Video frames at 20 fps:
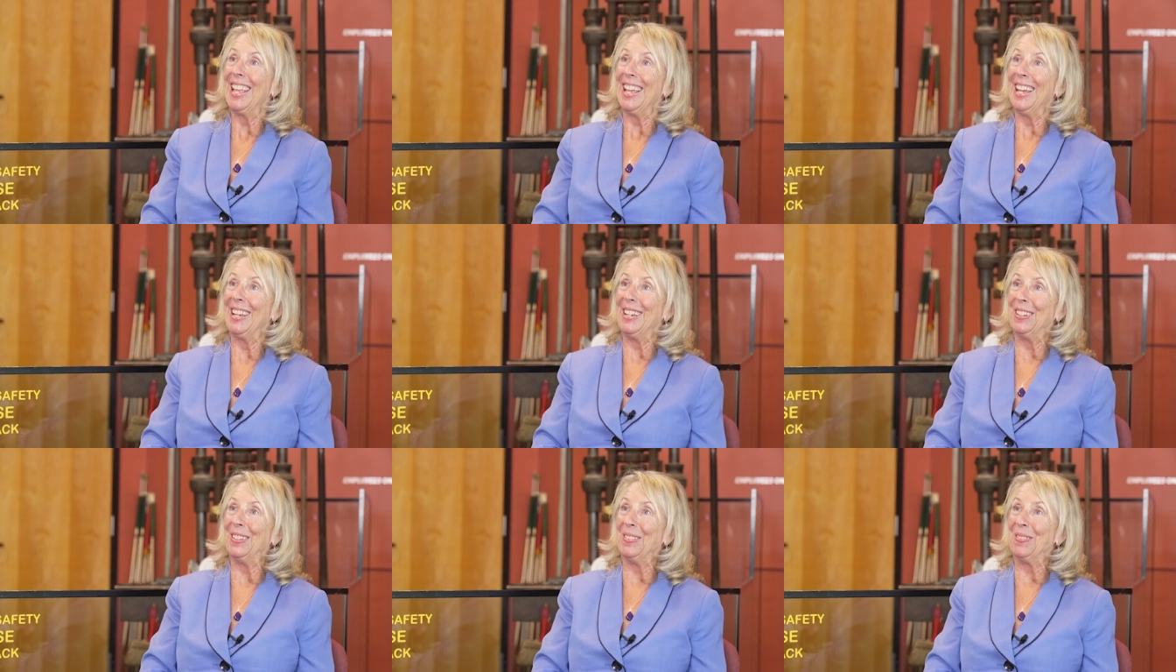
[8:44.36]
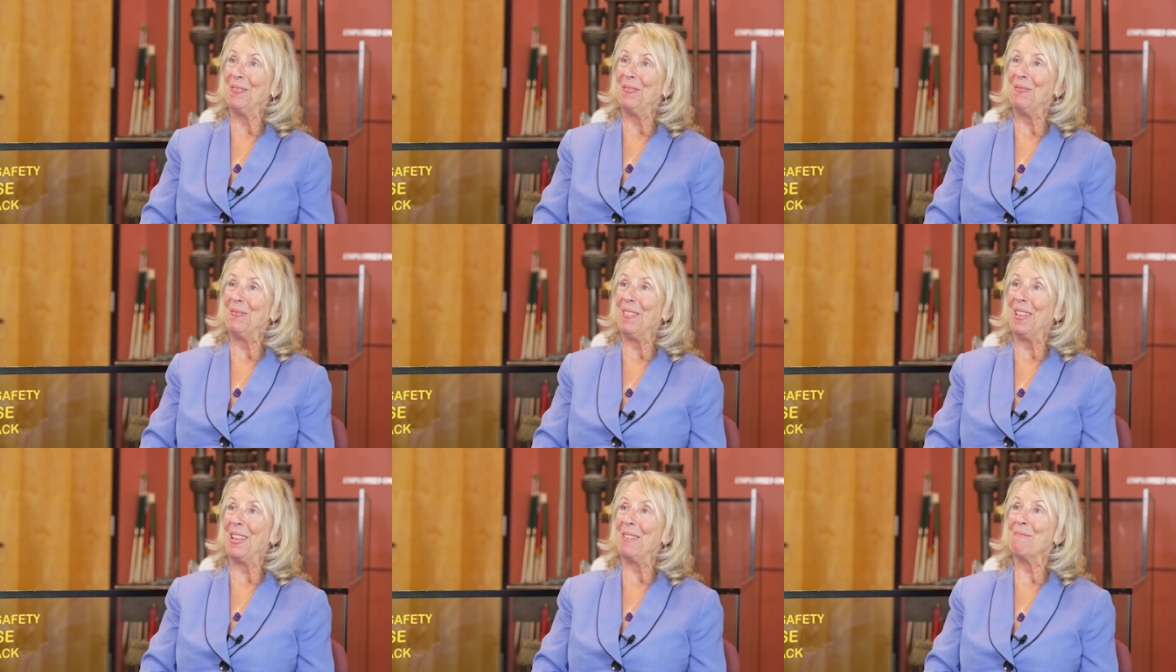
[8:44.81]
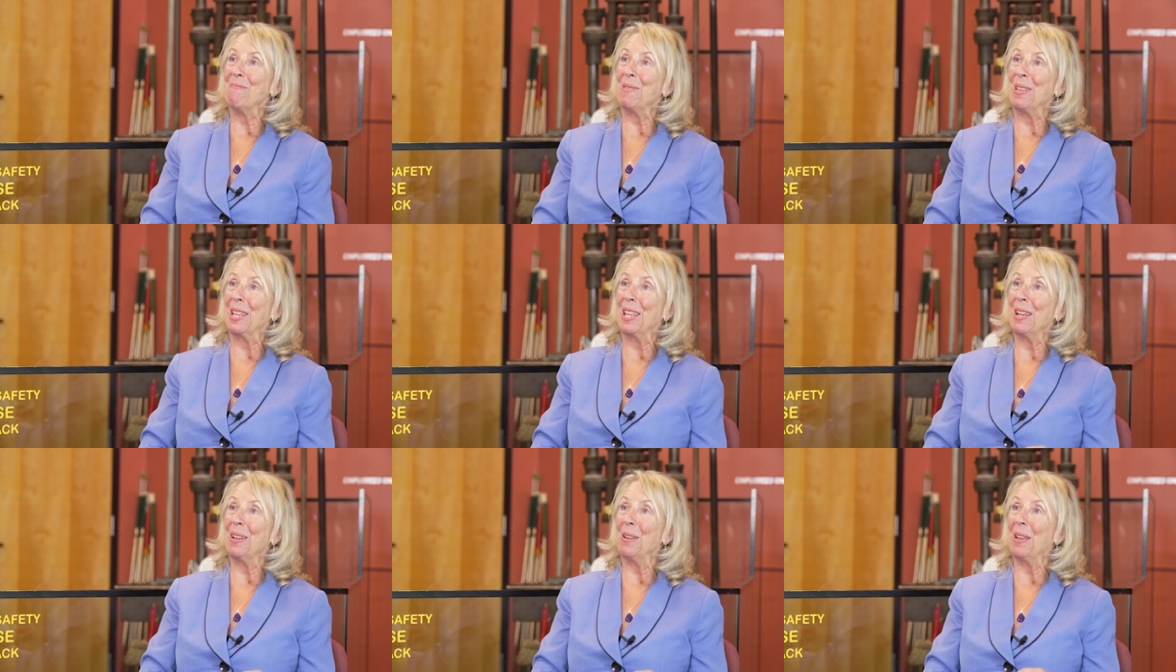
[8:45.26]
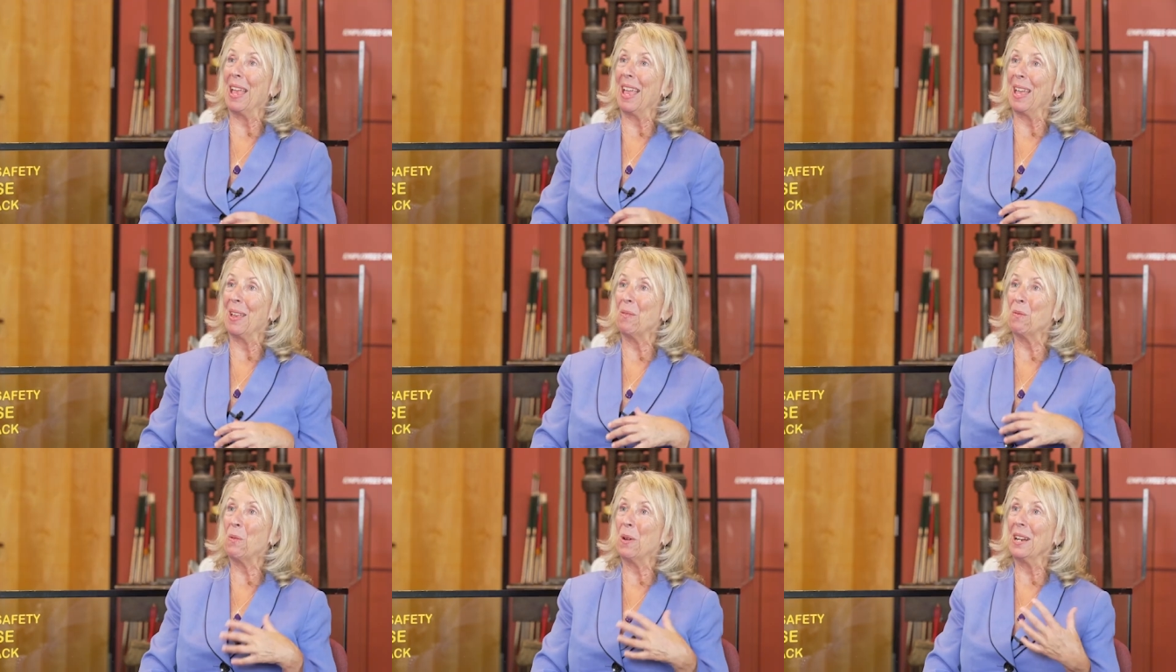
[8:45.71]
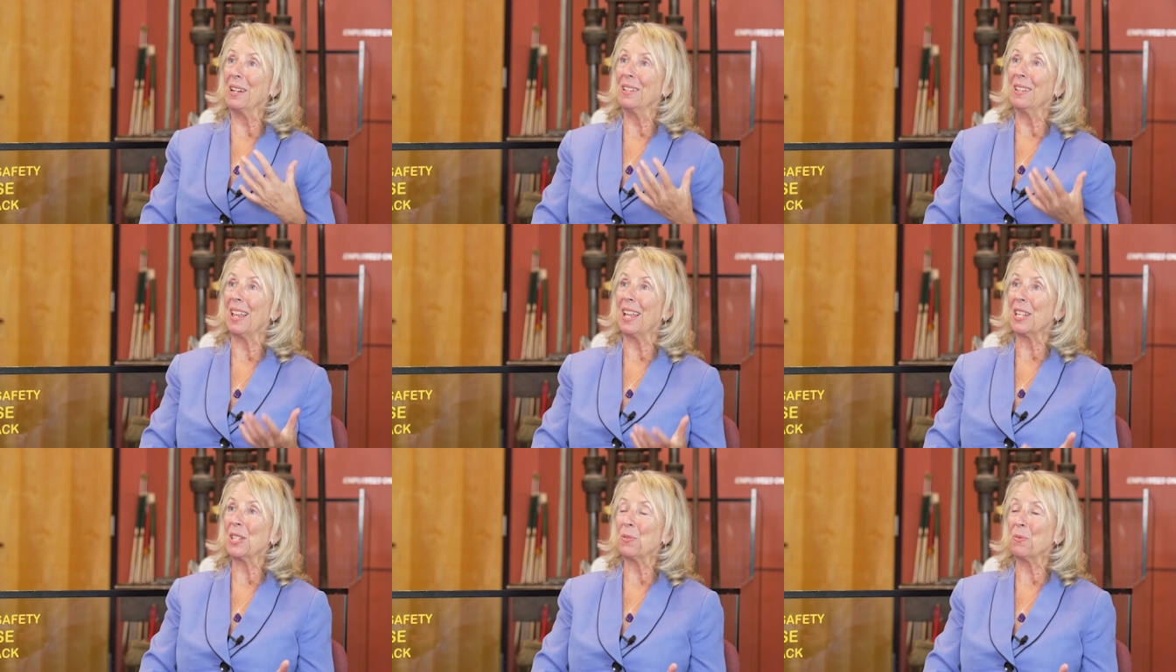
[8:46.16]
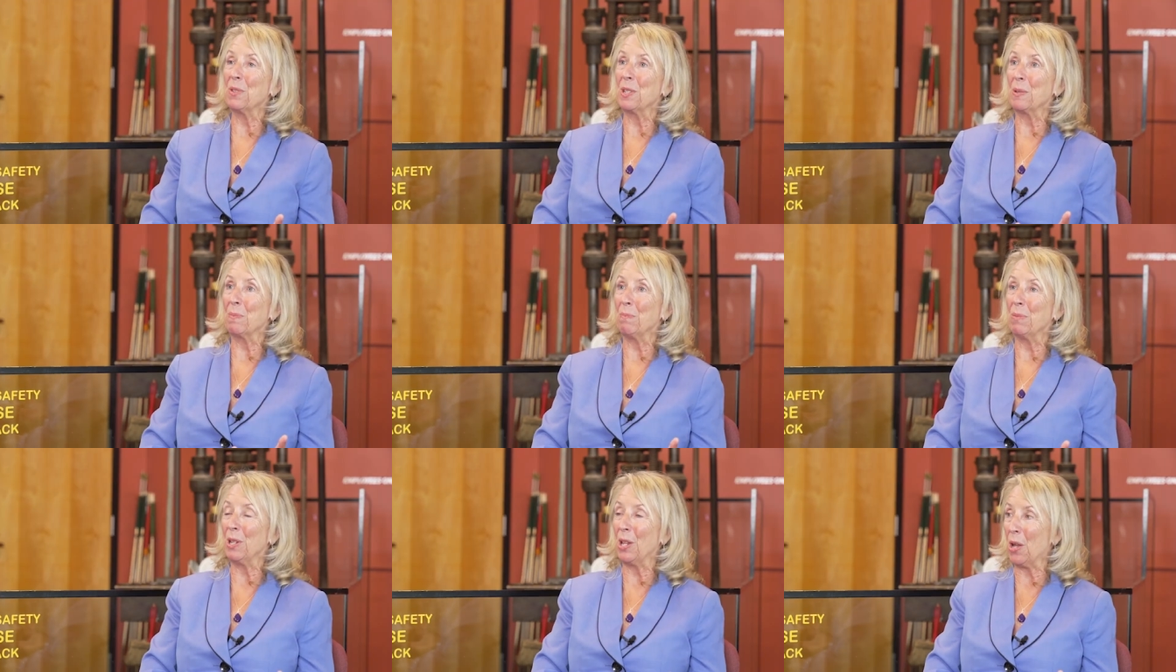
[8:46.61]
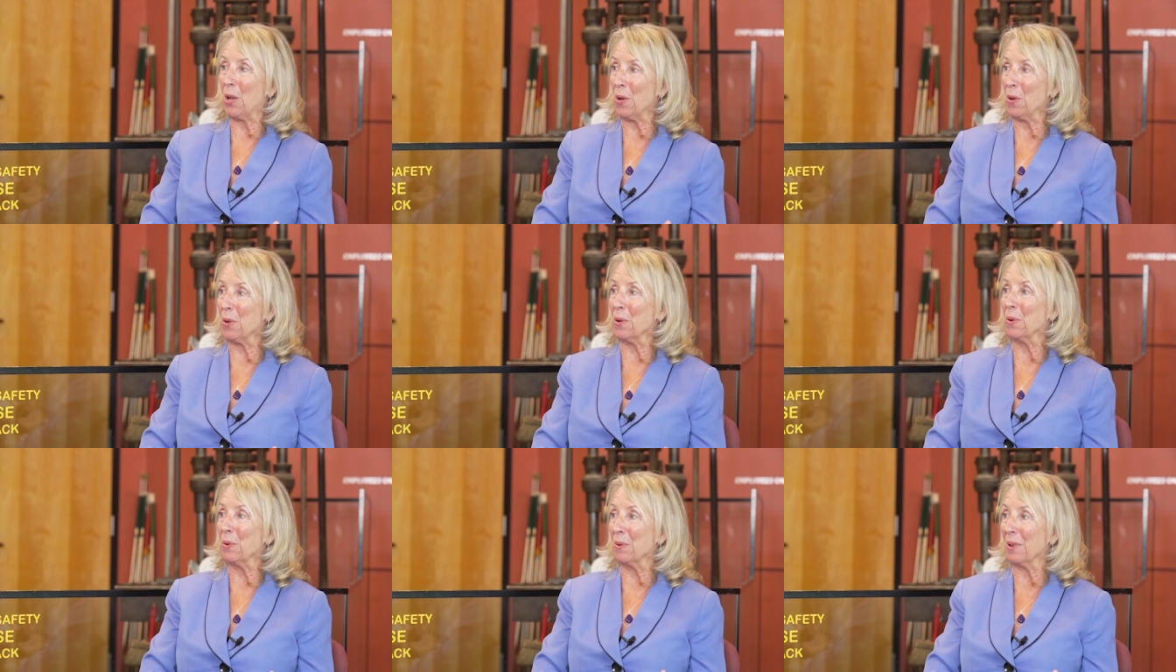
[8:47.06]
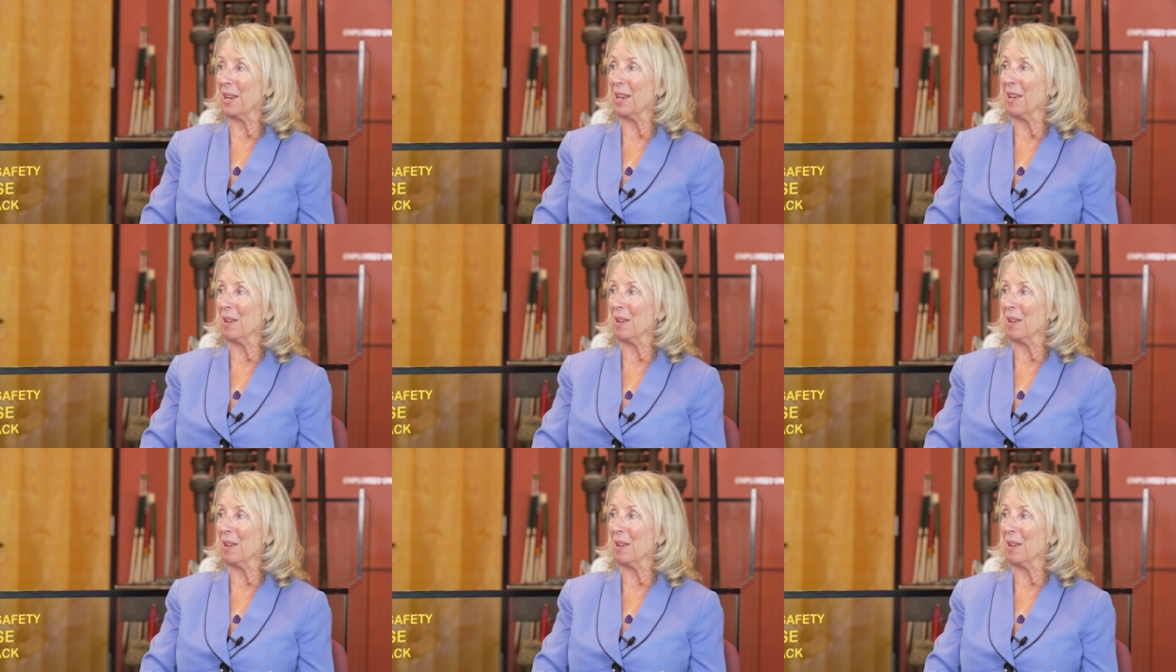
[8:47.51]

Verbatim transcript: uh, and, because, and when glass was blown,